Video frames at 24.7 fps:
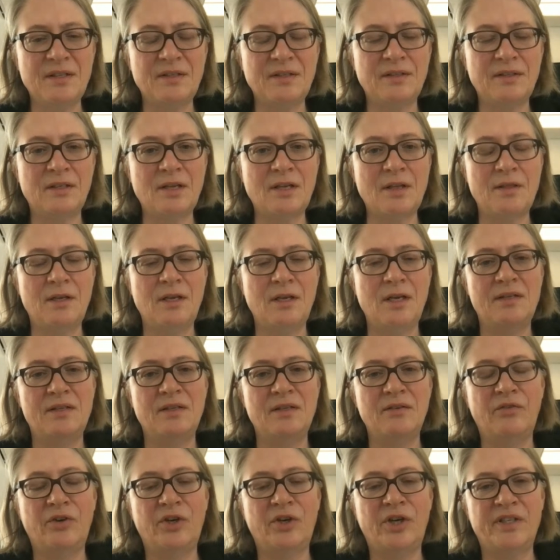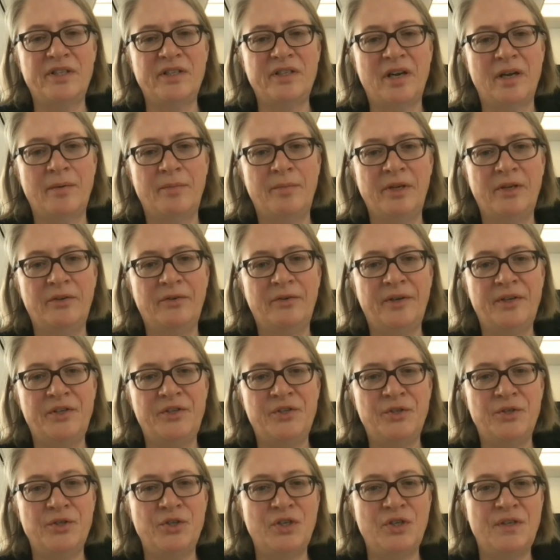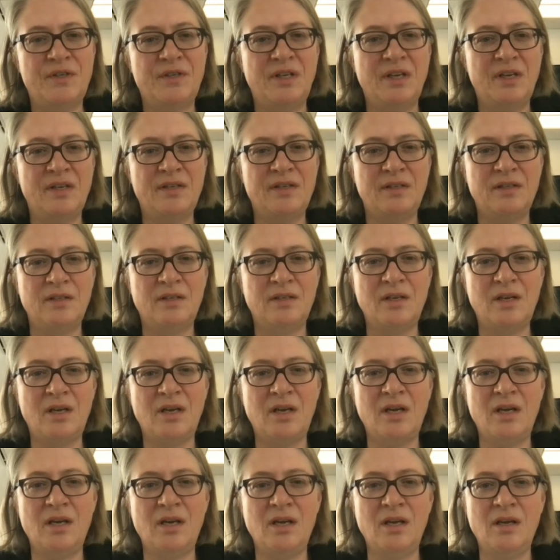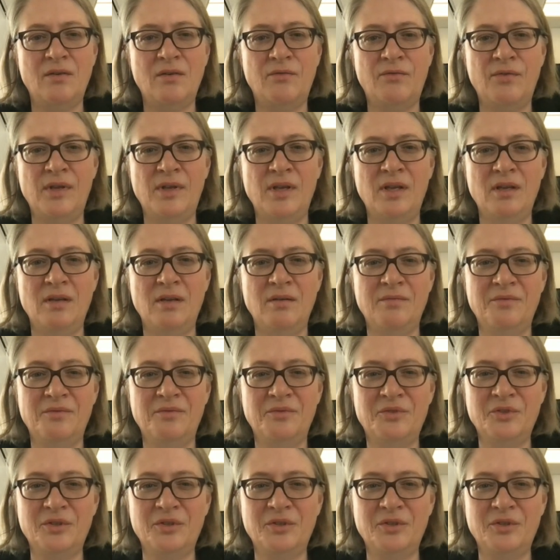is a very timely question. Just yesterday, we